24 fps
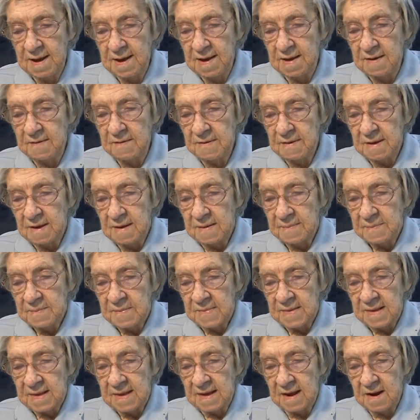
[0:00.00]
Eve,
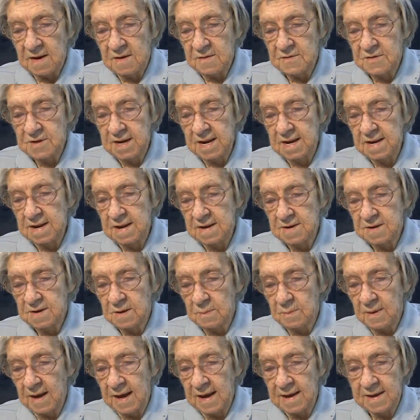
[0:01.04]
that if she
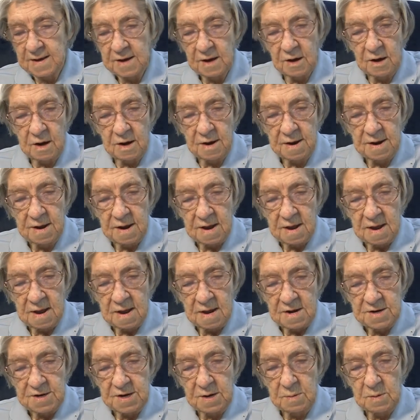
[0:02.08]
disobeyed God,
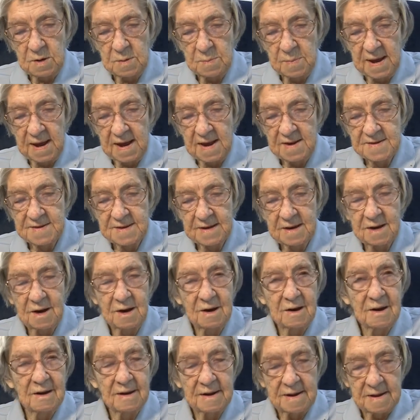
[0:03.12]
she would be as a
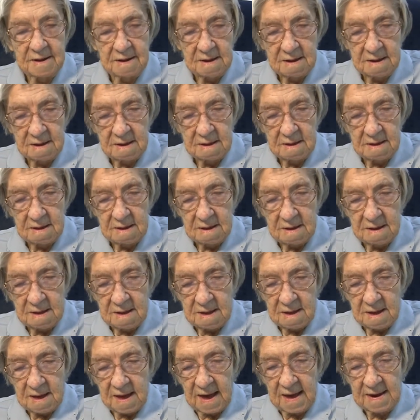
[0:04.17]
god
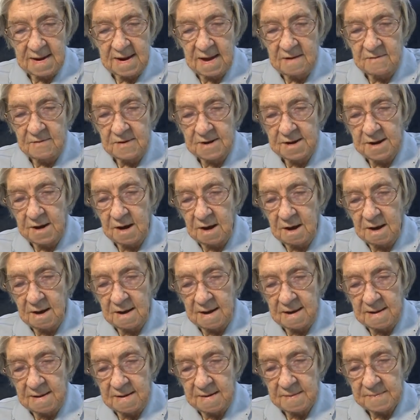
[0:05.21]
and never
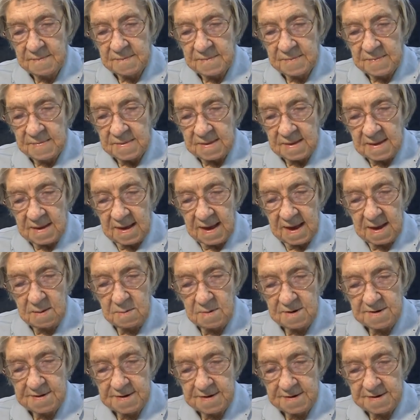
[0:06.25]
die.
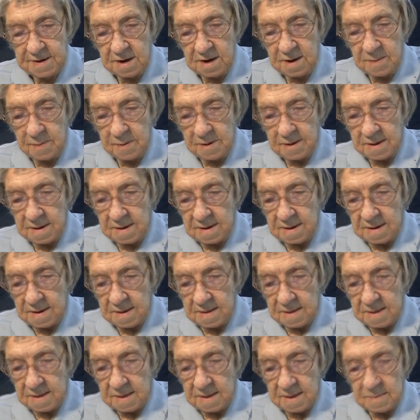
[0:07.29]
He was a serpent,
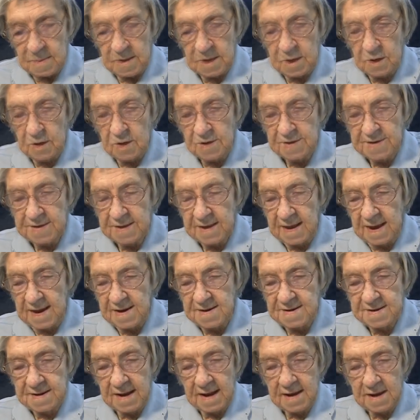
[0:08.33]
because
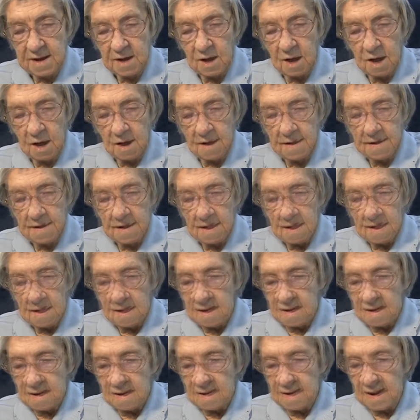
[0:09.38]
he said God
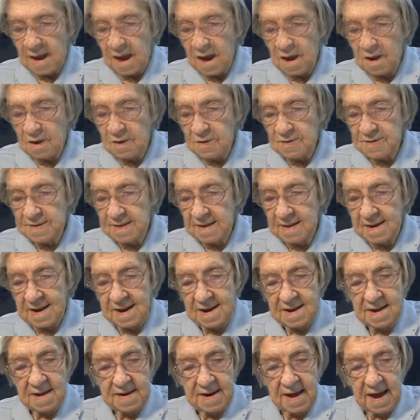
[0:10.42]
knows that
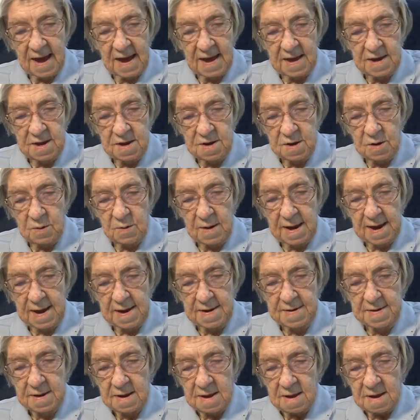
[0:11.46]
in the day you
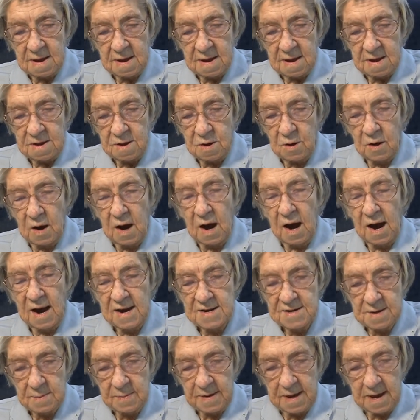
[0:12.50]
eat, your
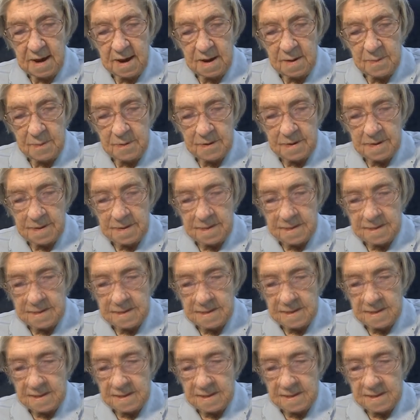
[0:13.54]
eyes will be open.